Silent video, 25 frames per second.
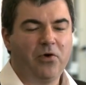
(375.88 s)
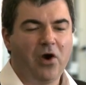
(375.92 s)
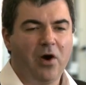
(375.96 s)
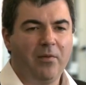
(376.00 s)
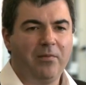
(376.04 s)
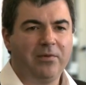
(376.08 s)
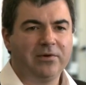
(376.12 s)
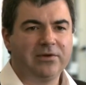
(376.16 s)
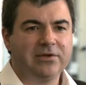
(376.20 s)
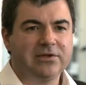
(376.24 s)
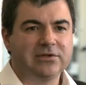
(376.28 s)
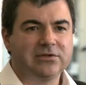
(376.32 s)

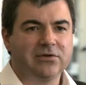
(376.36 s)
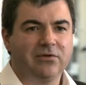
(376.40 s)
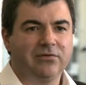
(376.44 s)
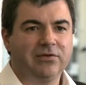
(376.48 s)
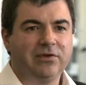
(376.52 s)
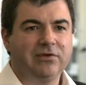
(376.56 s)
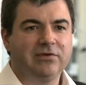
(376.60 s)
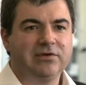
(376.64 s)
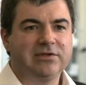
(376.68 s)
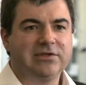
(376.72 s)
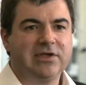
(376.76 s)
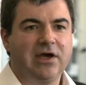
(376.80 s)
properties of
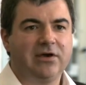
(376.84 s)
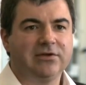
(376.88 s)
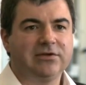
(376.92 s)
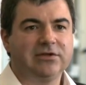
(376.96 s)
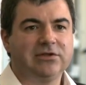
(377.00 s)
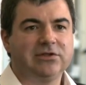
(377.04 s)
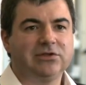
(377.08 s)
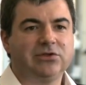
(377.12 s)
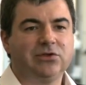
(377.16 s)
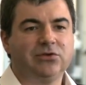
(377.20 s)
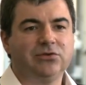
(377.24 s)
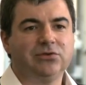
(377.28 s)
the
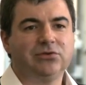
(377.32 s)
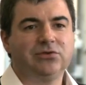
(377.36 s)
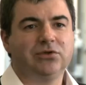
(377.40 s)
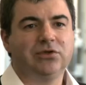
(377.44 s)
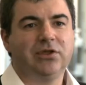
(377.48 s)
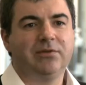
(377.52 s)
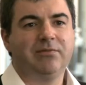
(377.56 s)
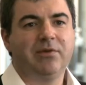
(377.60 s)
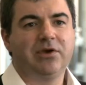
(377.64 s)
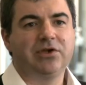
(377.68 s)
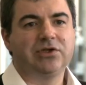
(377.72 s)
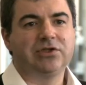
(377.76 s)
resulting 2
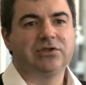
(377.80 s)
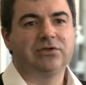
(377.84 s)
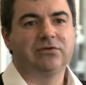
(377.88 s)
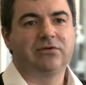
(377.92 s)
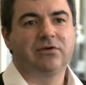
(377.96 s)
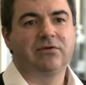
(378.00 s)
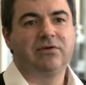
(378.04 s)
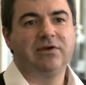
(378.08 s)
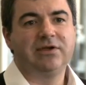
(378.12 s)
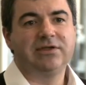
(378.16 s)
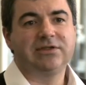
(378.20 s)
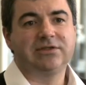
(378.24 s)
two-dimensional
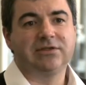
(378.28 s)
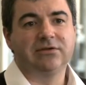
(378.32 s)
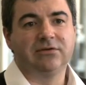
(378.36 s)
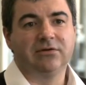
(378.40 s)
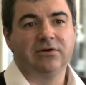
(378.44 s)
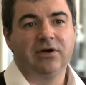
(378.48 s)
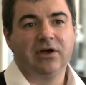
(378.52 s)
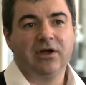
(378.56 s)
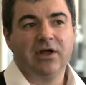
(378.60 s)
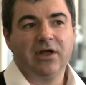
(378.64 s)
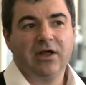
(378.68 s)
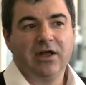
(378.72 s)
crystal.
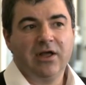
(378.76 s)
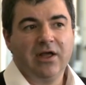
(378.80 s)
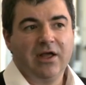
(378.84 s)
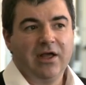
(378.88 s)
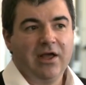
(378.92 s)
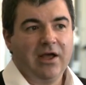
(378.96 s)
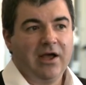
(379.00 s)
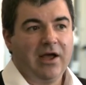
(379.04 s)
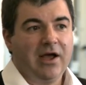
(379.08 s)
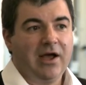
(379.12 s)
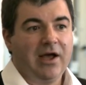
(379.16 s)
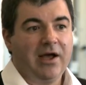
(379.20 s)

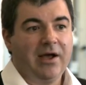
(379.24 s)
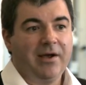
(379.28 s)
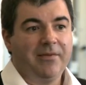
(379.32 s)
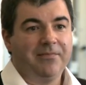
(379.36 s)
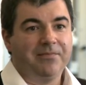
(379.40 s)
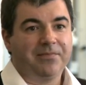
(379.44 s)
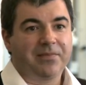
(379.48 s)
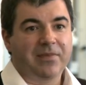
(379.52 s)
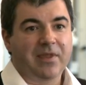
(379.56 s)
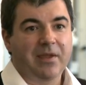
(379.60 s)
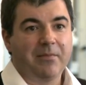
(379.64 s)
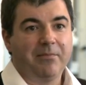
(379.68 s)
Um,
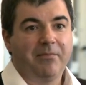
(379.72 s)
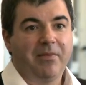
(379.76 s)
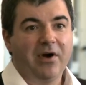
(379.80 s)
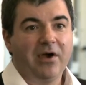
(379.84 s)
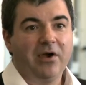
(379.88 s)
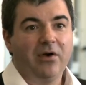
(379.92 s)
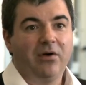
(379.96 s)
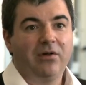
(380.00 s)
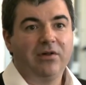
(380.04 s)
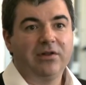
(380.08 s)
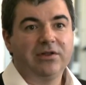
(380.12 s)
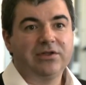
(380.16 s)

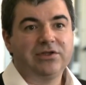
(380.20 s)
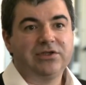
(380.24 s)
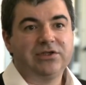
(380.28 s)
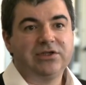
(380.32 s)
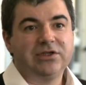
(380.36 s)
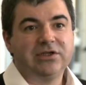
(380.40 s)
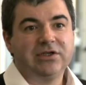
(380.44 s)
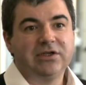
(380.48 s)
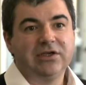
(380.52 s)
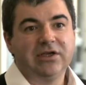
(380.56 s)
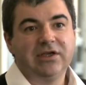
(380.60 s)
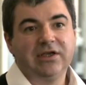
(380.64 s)

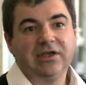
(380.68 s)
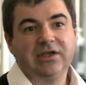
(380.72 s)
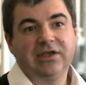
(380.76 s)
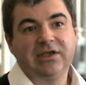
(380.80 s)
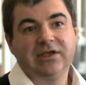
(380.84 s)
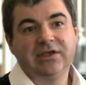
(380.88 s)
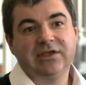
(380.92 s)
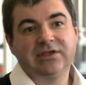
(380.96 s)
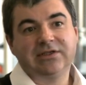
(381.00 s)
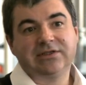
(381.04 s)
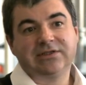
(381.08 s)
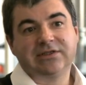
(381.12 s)
biology
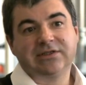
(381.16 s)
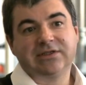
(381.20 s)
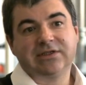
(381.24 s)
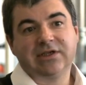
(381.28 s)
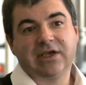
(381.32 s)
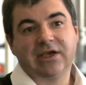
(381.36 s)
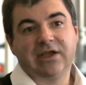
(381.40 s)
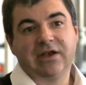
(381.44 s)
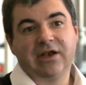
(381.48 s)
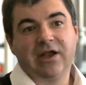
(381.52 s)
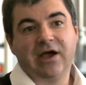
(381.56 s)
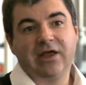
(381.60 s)
is
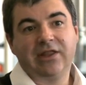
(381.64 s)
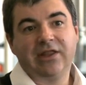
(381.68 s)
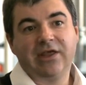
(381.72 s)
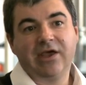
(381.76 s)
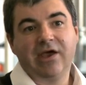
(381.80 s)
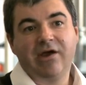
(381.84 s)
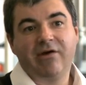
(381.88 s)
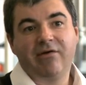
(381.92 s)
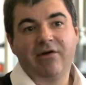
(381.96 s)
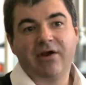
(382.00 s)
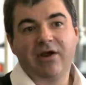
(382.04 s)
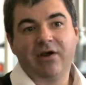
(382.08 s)
another
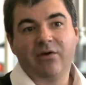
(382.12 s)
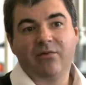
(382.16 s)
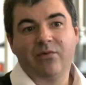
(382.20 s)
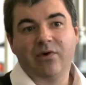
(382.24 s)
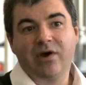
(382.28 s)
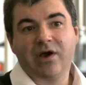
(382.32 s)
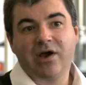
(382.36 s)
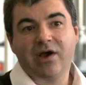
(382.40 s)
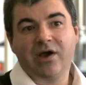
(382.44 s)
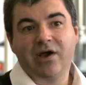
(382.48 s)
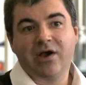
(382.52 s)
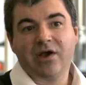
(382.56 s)
area
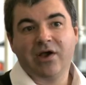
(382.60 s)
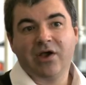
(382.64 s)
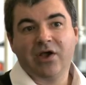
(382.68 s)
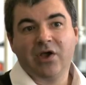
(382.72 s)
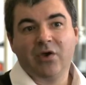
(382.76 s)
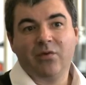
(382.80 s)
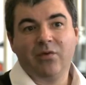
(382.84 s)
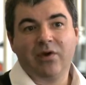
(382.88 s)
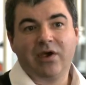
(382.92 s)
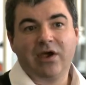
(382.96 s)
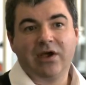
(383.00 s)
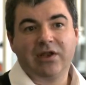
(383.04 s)
where
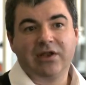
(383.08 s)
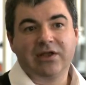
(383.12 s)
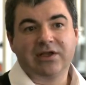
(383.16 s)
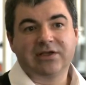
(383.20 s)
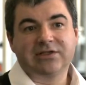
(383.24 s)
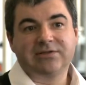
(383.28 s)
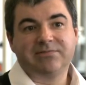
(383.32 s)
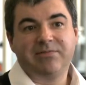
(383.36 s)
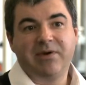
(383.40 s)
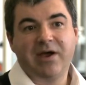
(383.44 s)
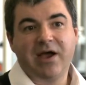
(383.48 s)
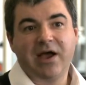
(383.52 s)
we can
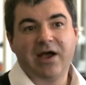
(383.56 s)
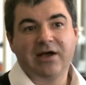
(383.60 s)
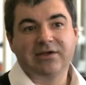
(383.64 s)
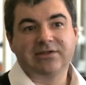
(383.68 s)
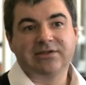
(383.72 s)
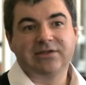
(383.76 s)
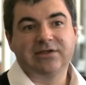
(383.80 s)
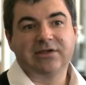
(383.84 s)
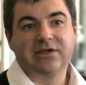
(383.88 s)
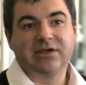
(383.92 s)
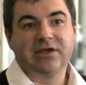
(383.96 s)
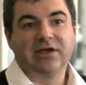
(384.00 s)
expect
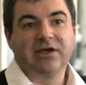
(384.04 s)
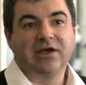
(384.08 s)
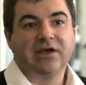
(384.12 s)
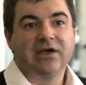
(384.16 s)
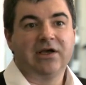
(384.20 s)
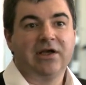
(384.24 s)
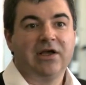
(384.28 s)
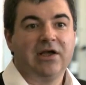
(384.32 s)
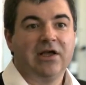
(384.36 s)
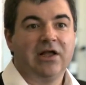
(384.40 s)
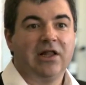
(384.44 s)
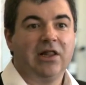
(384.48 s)
uh,
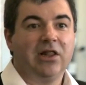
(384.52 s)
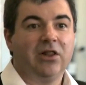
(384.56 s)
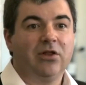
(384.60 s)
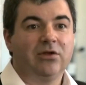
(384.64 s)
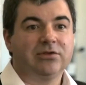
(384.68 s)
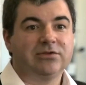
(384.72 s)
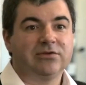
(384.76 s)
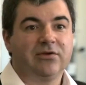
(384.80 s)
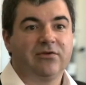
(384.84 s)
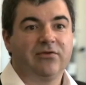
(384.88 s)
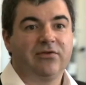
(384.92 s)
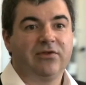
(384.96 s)

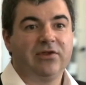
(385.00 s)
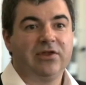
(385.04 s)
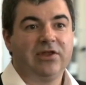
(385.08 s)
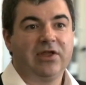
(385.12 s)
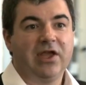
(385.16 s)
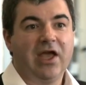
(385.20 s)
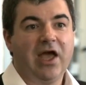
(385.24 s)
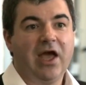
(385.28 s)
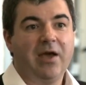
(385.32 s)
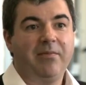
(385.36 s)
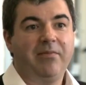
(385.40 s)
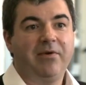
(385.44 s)
lots of things
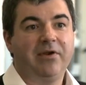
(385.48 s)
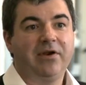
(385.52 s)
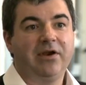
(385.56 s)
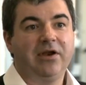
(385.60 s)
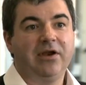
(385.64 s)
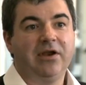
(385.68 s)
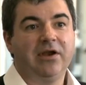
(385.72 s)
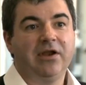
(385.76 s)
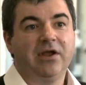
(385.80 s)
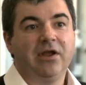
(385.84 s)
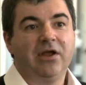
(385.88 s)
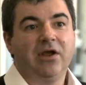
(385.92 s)

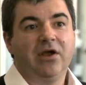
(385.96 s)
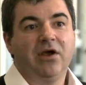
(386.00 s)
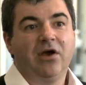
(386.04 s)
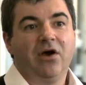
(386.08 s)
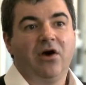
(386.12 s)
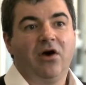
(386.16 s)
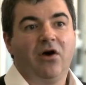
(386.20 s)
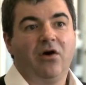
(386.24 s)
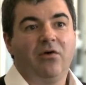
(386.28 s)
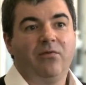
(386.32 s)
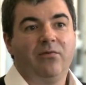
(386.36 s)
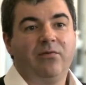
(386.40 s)
happening.
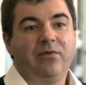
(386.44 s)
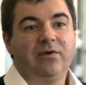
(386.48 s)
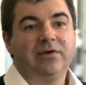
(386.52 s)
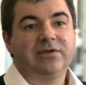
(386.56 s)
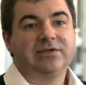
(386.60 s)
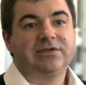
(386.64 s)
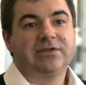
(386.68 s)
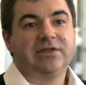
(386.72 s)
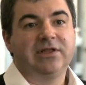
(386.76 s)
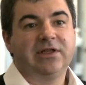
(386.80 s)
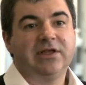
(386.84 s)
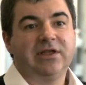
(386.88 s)

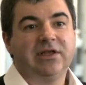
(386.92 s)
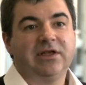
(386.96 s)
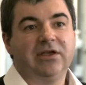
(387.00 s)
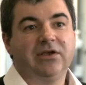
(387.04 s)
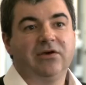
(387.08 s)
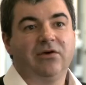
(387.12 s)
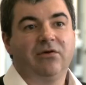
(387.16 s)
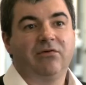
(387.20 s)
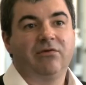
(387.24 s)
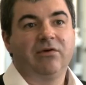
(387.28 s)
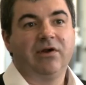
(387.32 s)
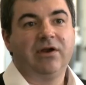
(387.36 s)
Obviously,
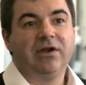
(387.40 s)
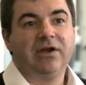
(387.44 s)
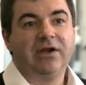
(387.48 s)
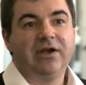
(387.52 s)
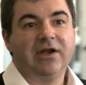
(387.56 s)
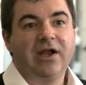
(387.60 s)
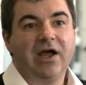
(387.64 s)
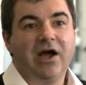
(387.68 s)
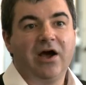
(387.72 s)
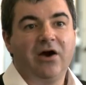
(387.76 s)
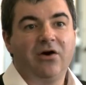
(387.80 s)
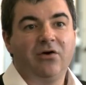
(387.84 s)
already
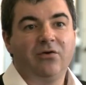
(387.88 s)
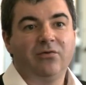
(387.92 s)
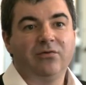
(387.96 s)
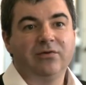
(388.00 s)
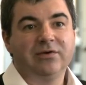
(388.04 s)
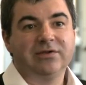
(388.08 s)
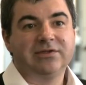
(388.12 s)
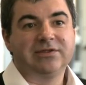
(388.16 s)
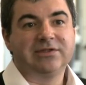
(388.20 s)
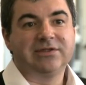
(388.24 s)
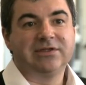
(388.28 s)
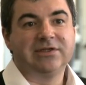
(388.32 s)
now we
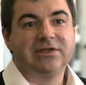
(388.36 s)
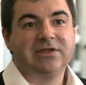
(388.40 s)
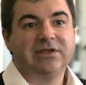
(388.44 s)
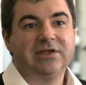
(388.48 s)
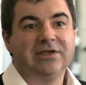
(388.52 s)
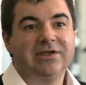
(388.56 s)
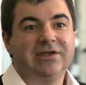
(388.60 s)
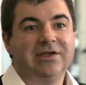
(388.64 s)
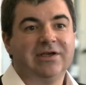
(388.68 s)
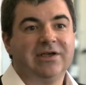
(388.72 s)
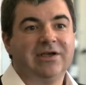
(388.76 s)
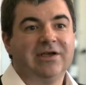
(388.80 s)

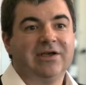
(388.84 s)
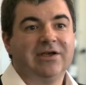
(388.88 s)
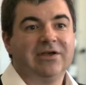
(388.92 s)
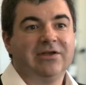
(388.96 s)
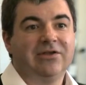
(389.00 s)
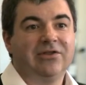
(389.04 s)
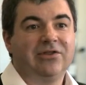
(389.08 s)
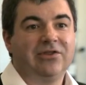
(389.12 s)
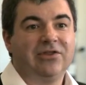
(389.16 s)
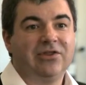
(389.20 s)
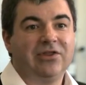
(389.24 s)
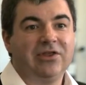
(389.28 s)
see
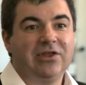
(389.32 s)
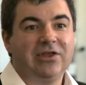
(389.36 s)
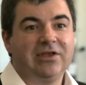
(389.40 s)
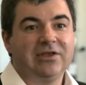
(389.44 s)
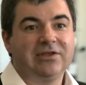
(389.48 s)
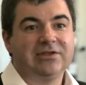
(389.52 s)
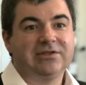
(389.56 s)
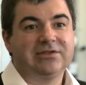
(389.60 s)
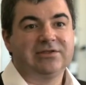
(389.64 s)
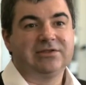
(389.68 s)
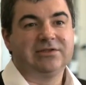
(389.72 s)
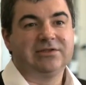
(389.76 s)
things